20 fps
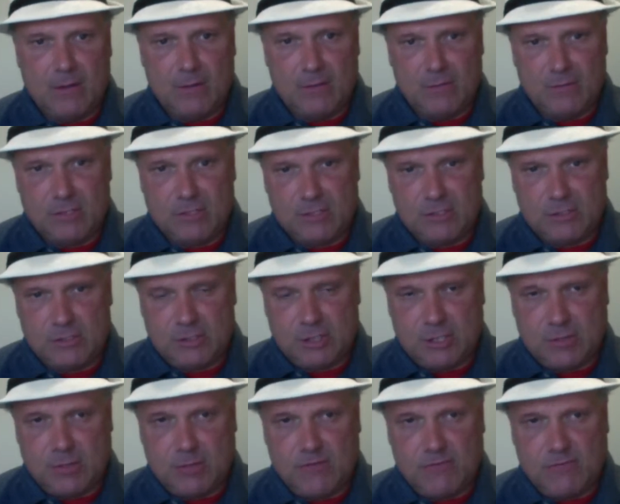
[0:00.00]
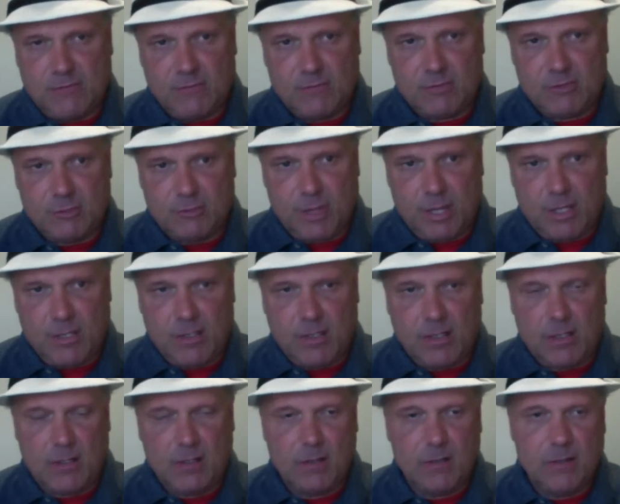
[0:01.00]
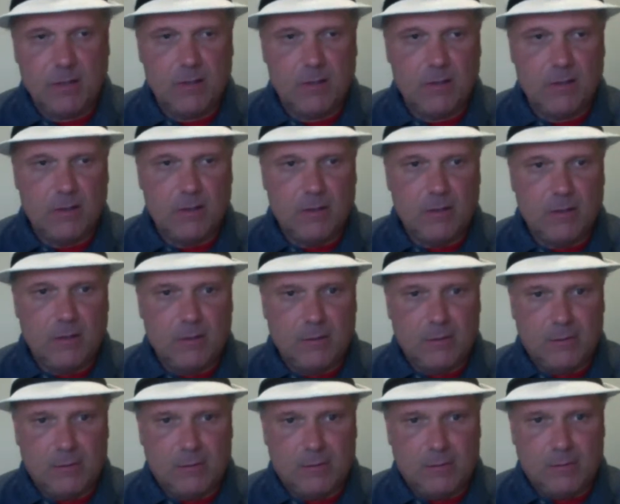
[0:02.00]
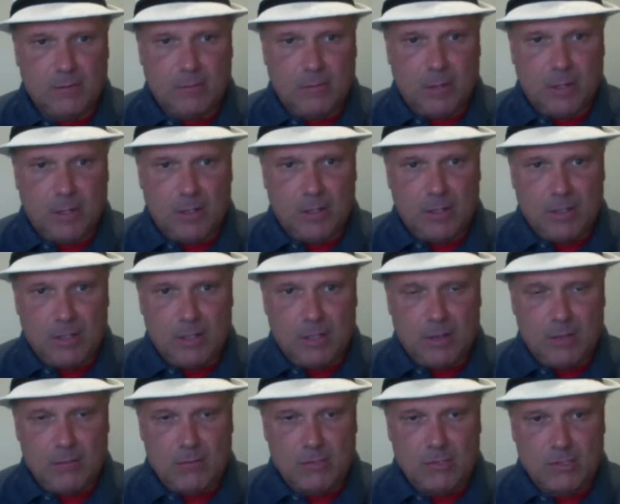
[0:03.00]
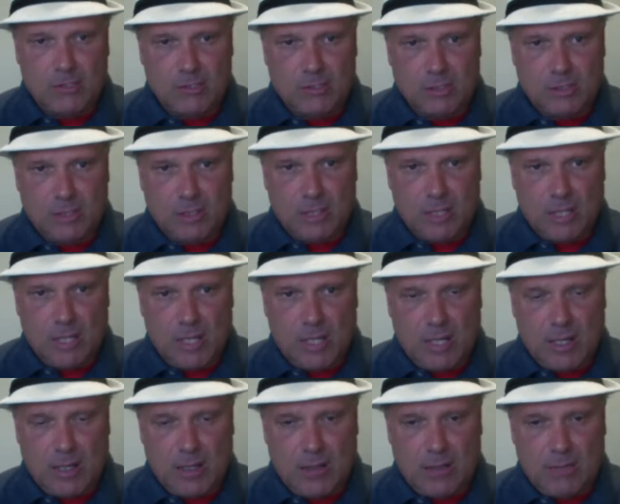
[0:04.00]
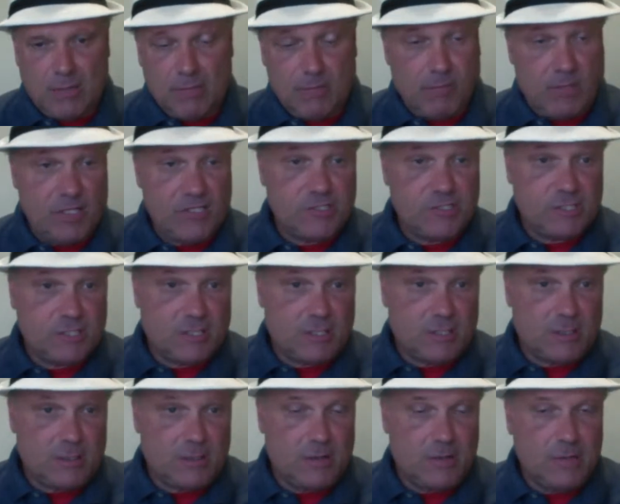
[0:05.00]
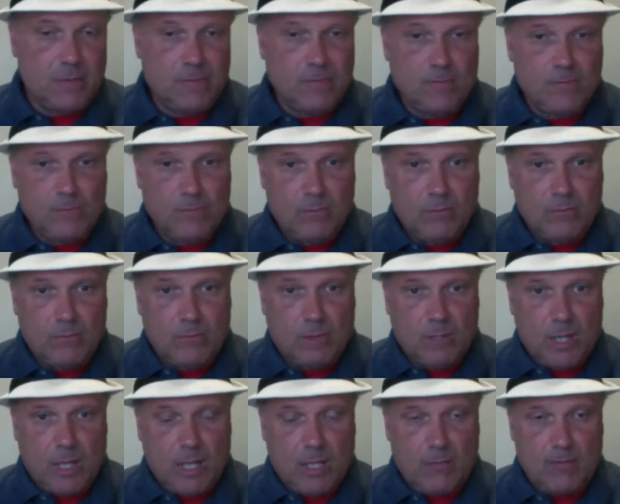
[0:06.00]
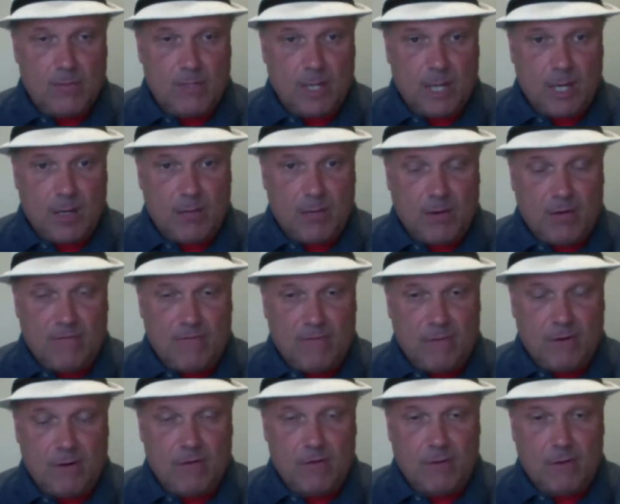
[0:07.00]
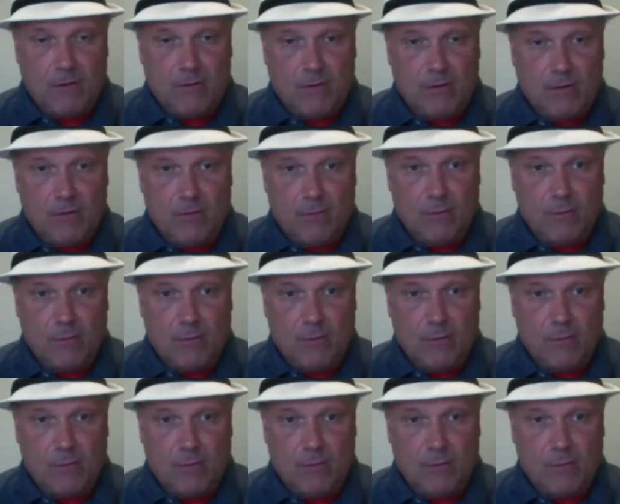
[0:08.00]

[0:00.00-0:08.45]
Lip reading: was a gentleman from Jamaica, but he was basically helping out my father, I think,